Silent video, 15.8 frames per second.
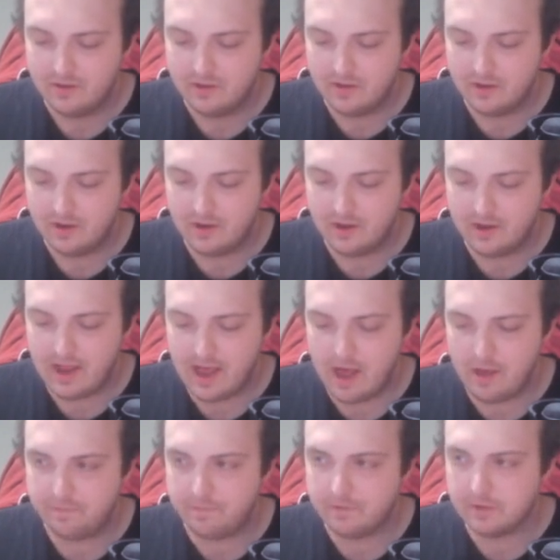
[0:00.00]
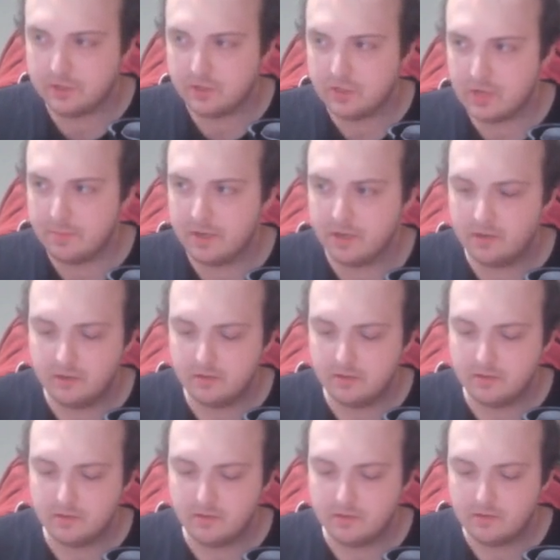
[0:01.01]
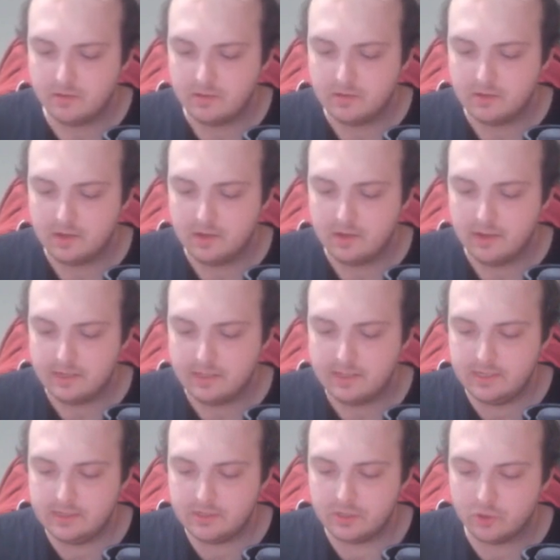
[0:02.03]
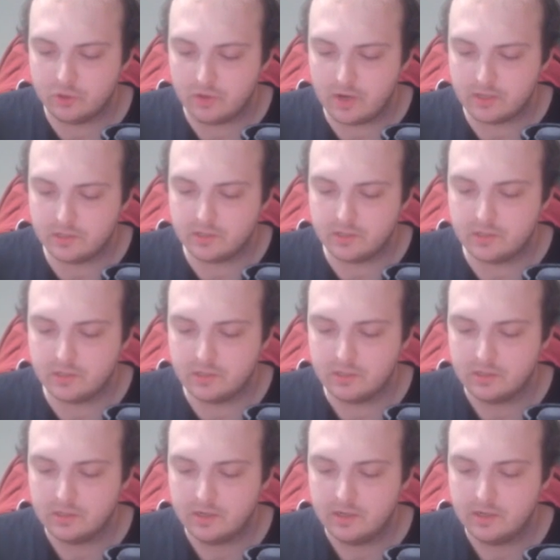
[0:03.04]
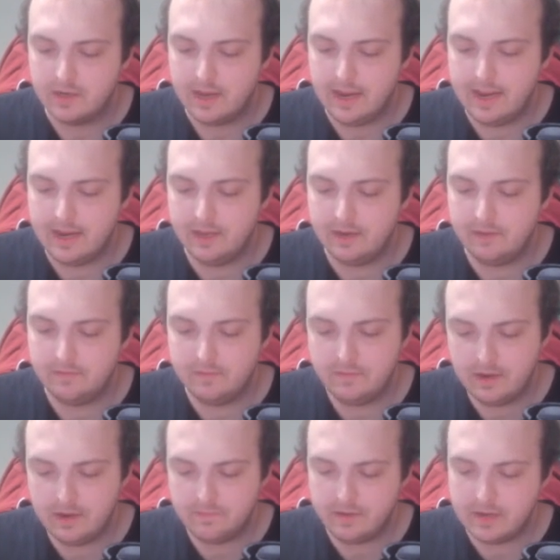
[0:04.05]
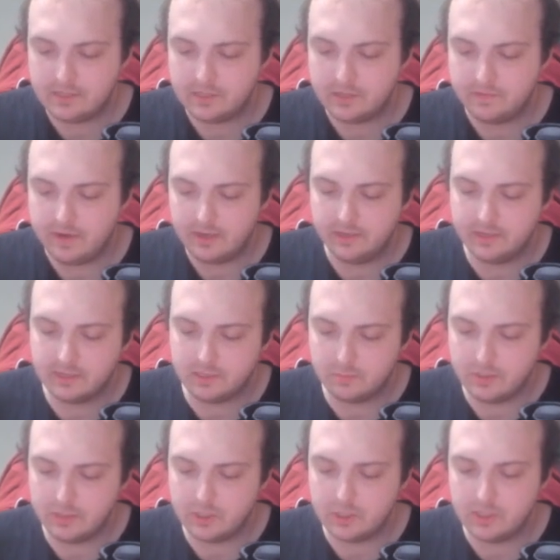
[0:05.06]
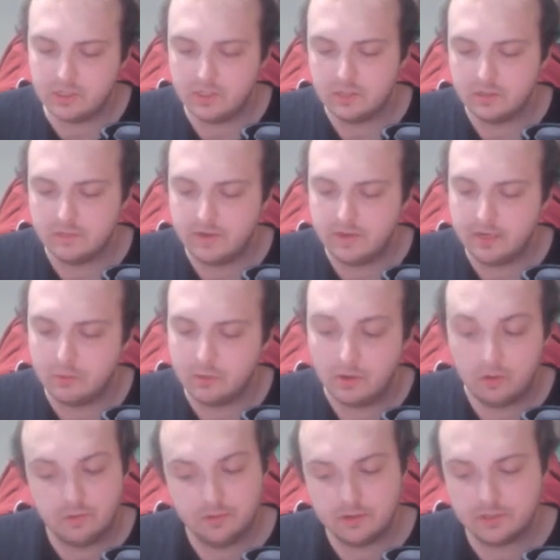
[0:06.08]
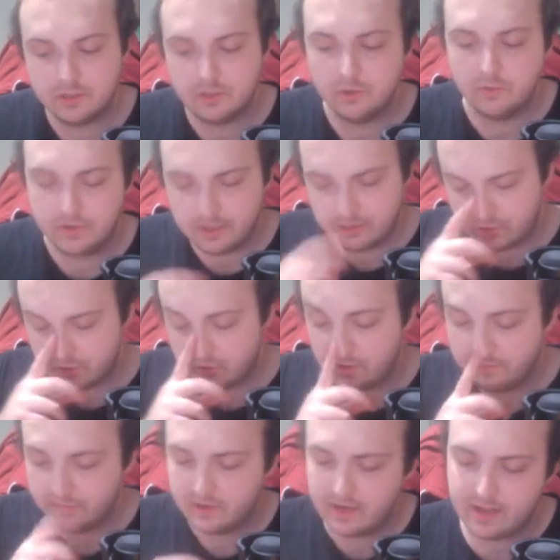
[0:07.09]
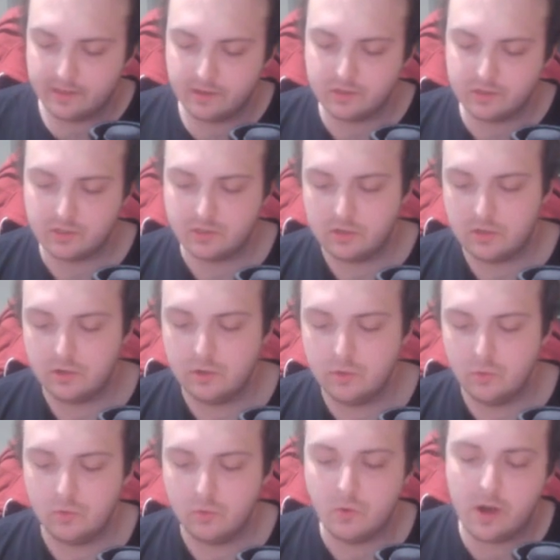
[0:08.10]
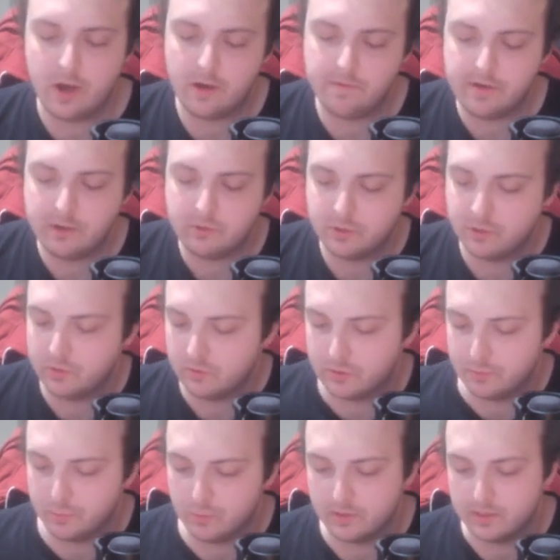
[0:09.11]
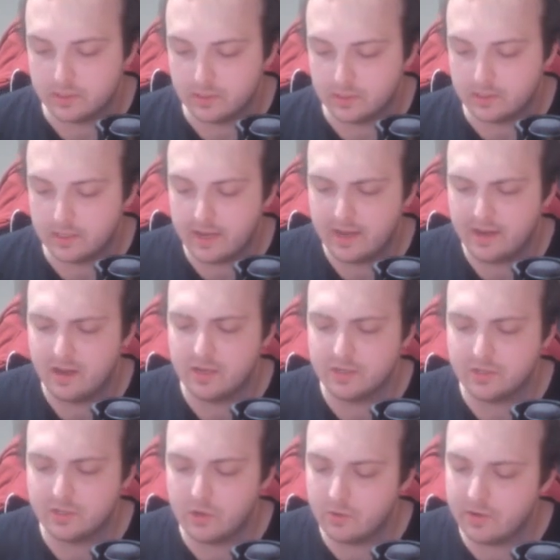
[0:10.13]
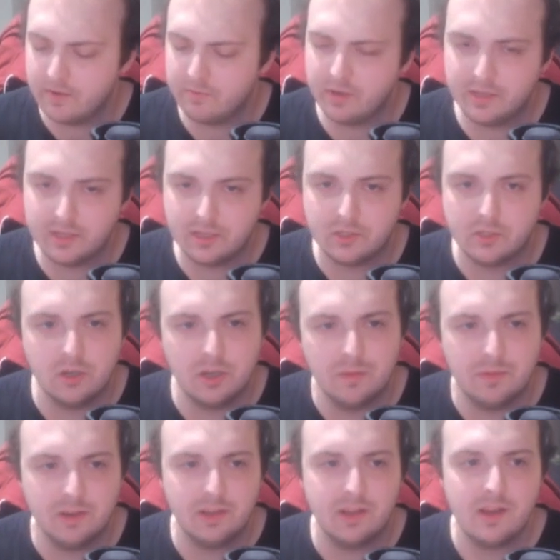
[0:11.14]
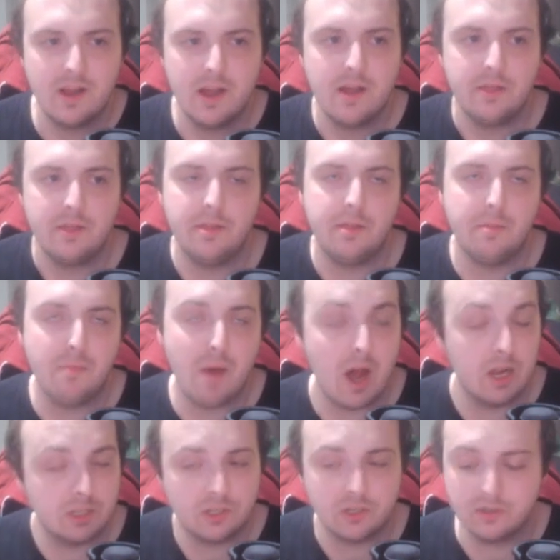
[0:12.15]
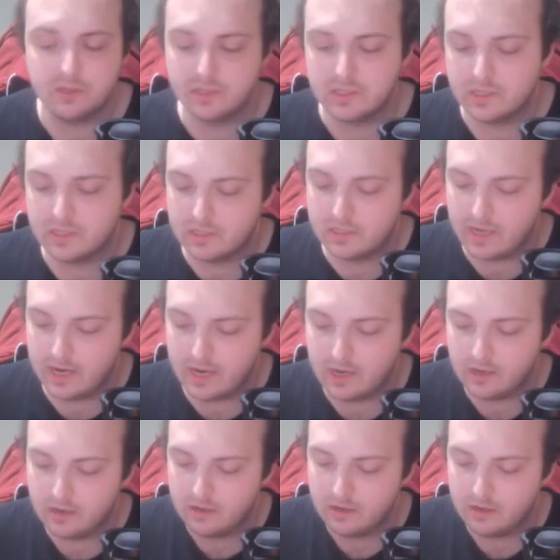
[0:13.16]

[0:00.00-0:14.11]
Alpha Summon, Exceeds and Trust, Invasive Alien Species, oh, there's the new Vanquish Soul. I forgot. There's new Vanquish Soul support in this set. Snow Devil I think is good, but the monster is insane.